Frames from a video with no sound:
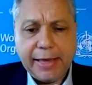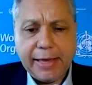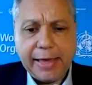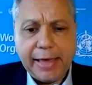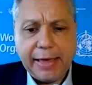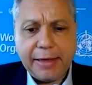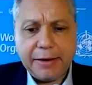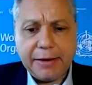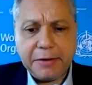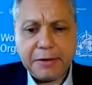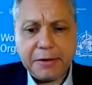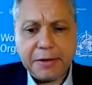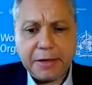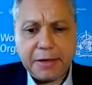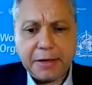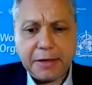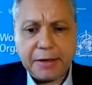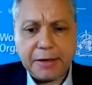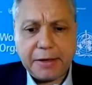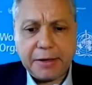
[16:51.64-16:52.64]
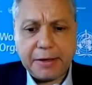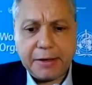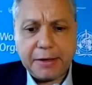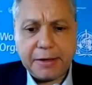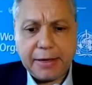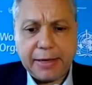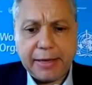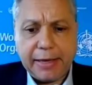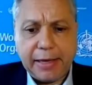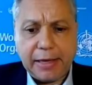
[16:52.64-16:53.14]
And
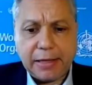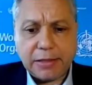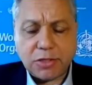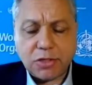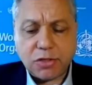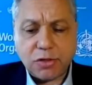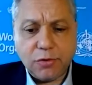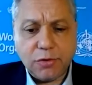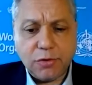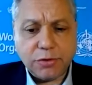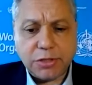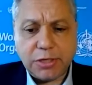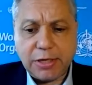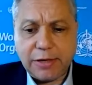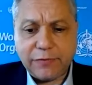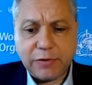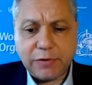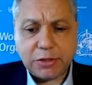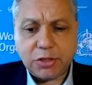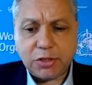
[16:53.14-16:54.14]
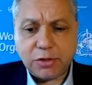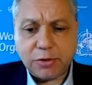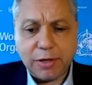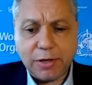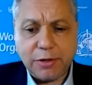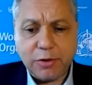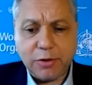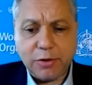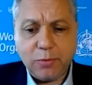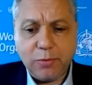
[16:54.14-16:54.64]
so those efforts are
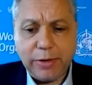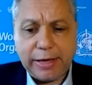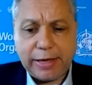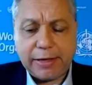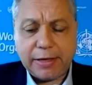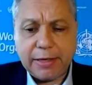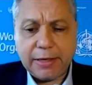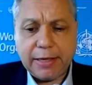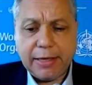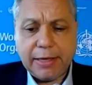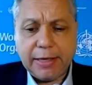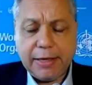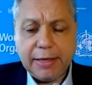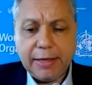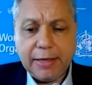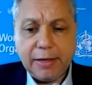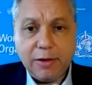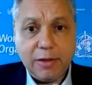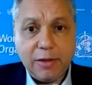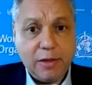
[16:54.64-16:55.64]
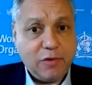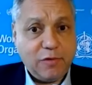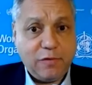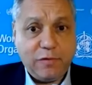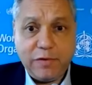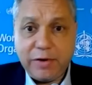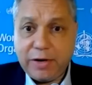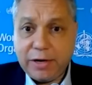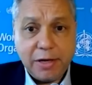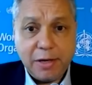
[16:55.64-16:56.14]
underway. It's
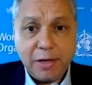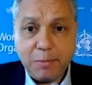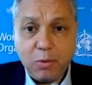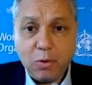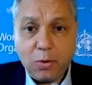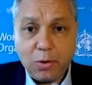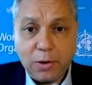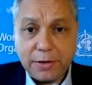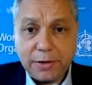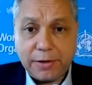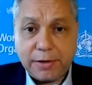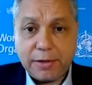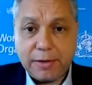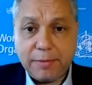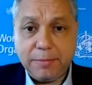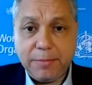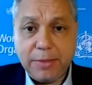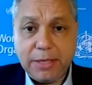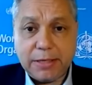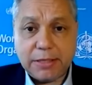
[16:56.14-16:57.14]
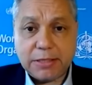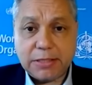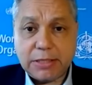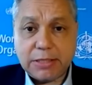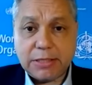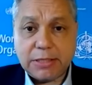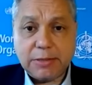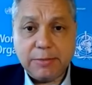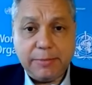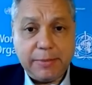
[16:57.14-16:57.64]
very important because
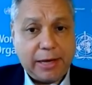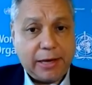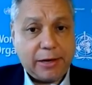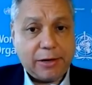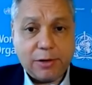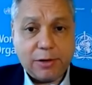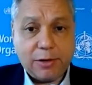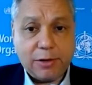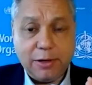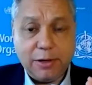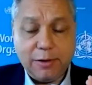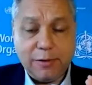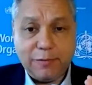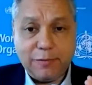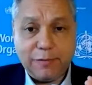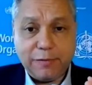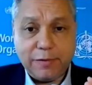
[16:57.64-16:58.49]
it's a matter of